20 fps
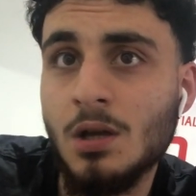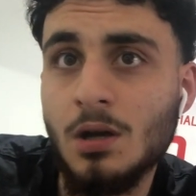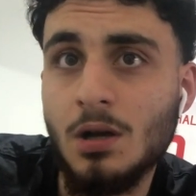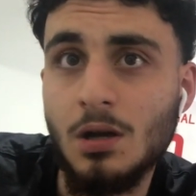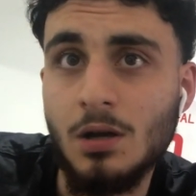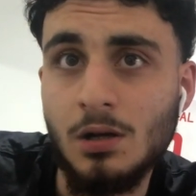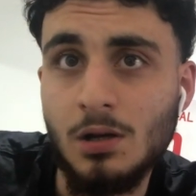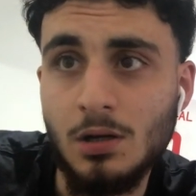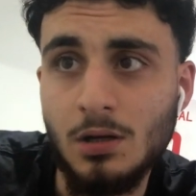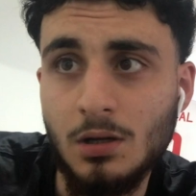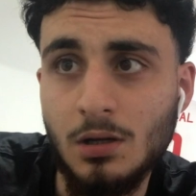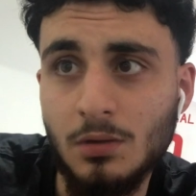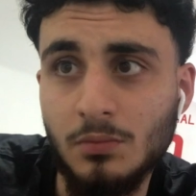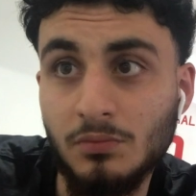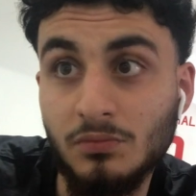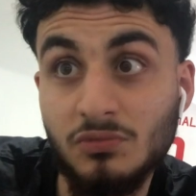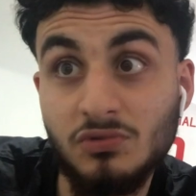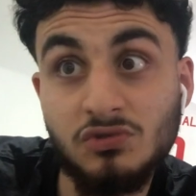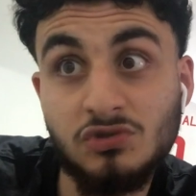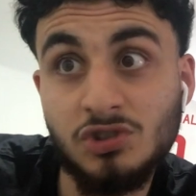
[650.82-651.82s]

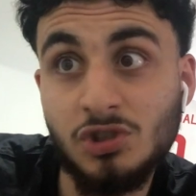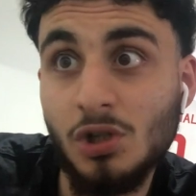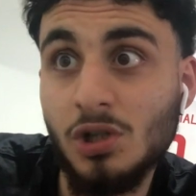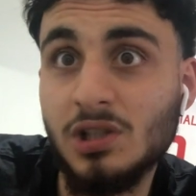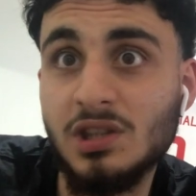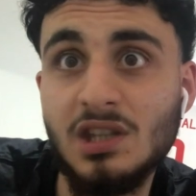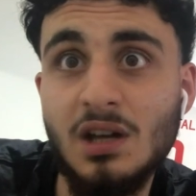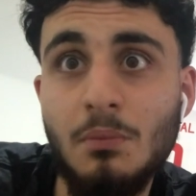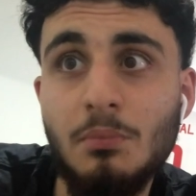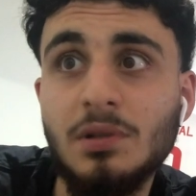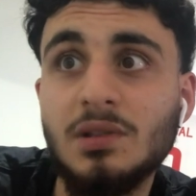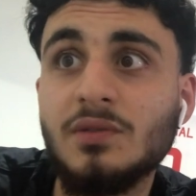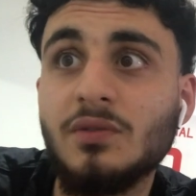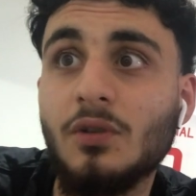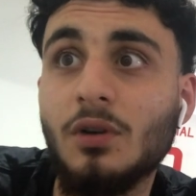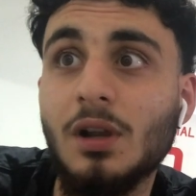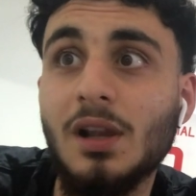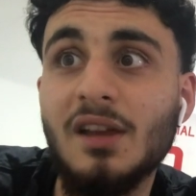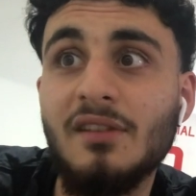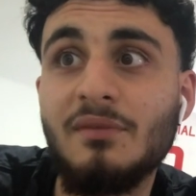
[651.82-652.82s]
Solid numbers
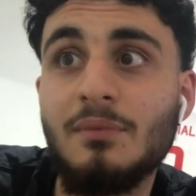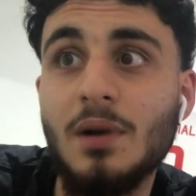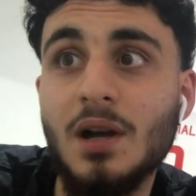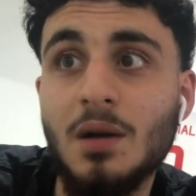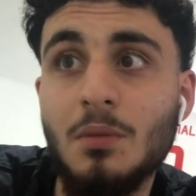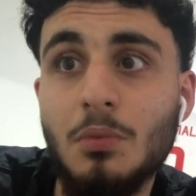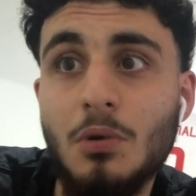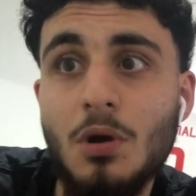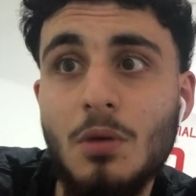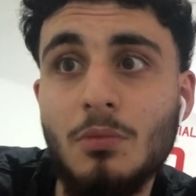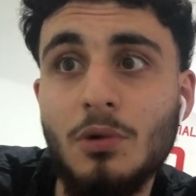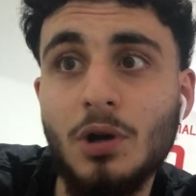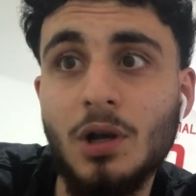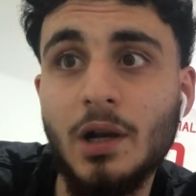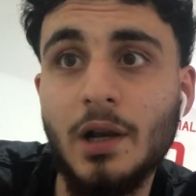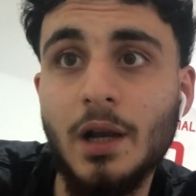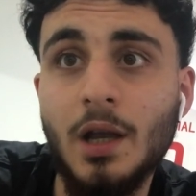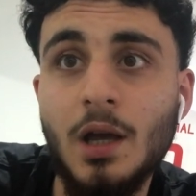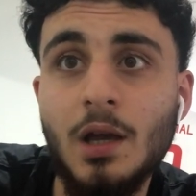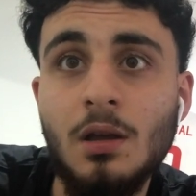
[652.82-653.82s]
for a left back, bro. I'm not
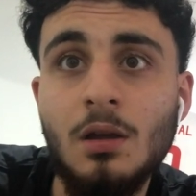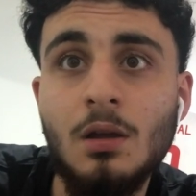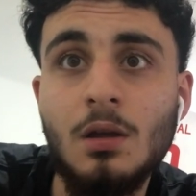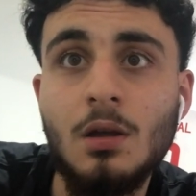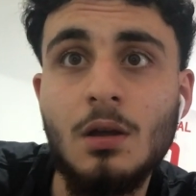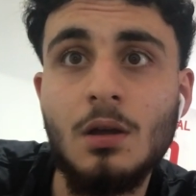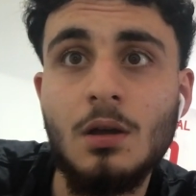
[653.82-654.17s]
gonna lie.